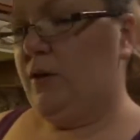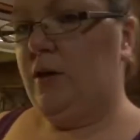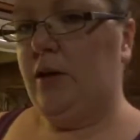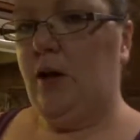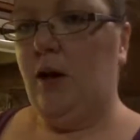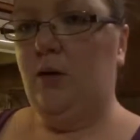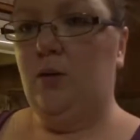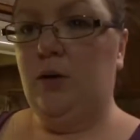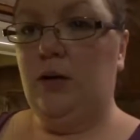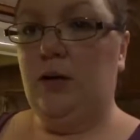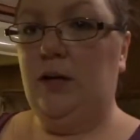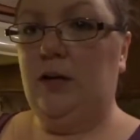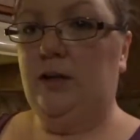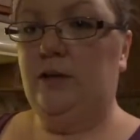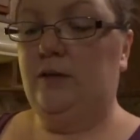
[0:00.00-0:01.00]

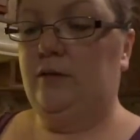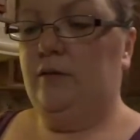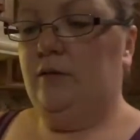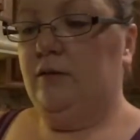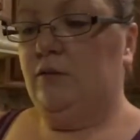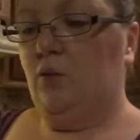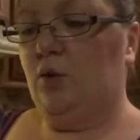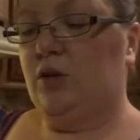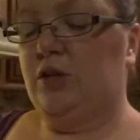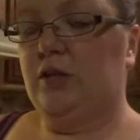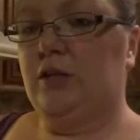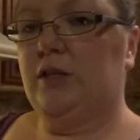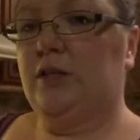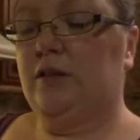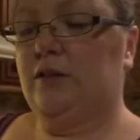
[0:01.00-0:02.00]
coconut, which
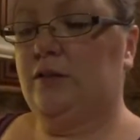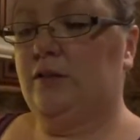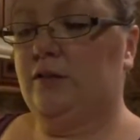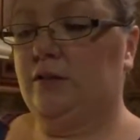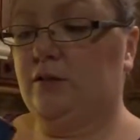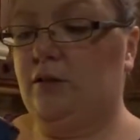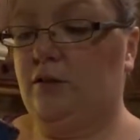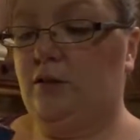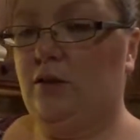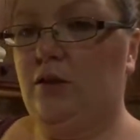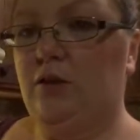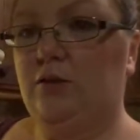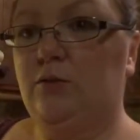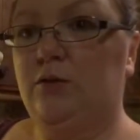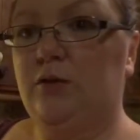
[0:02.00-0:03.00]
is
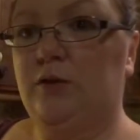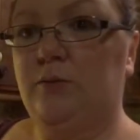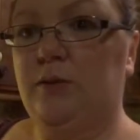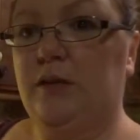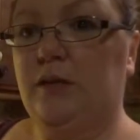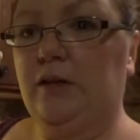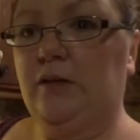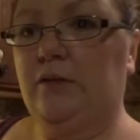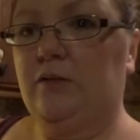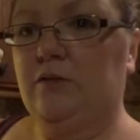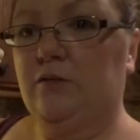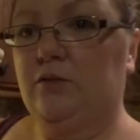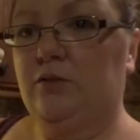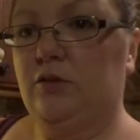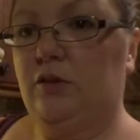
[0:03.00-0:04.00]
close to being
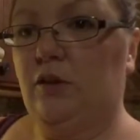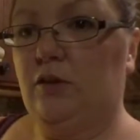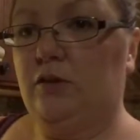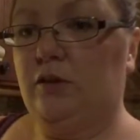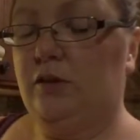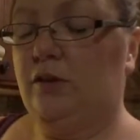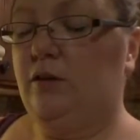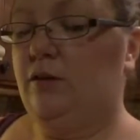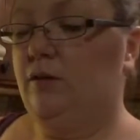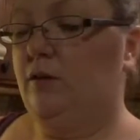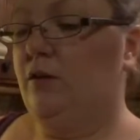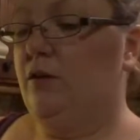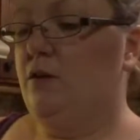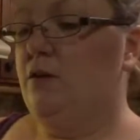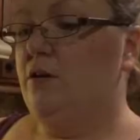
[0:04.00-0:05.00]
solid.
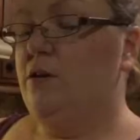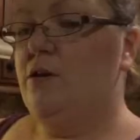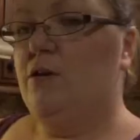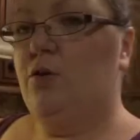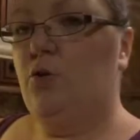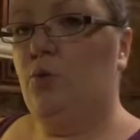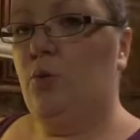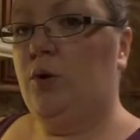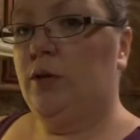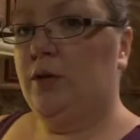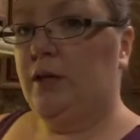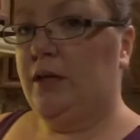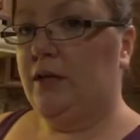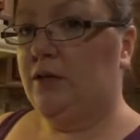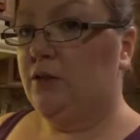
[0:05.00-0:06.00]
You want
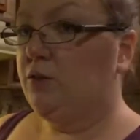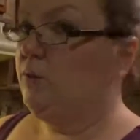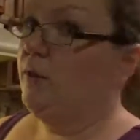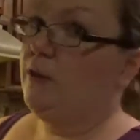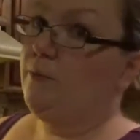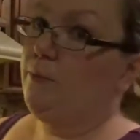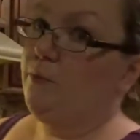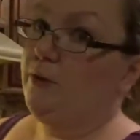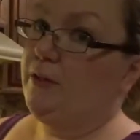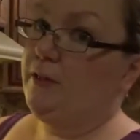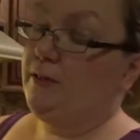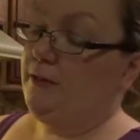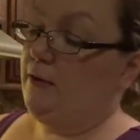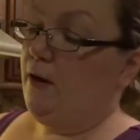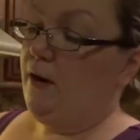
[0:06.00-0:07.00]
that to get pretty
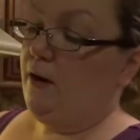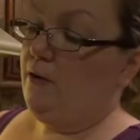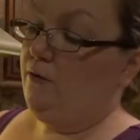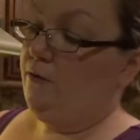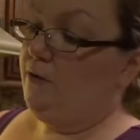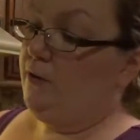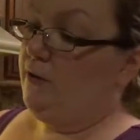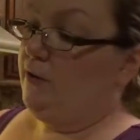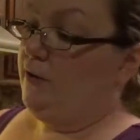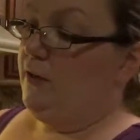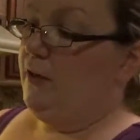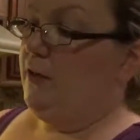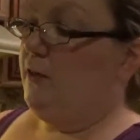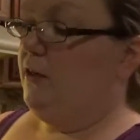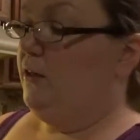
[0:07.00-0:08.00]
soft.
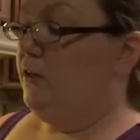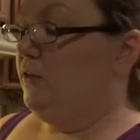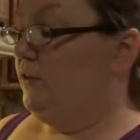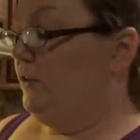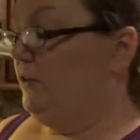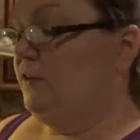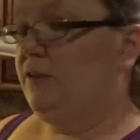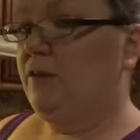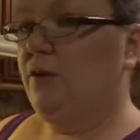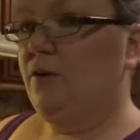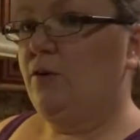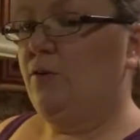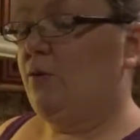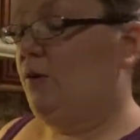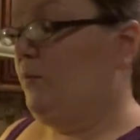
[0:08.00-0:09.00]

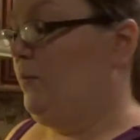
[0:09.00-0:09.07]
So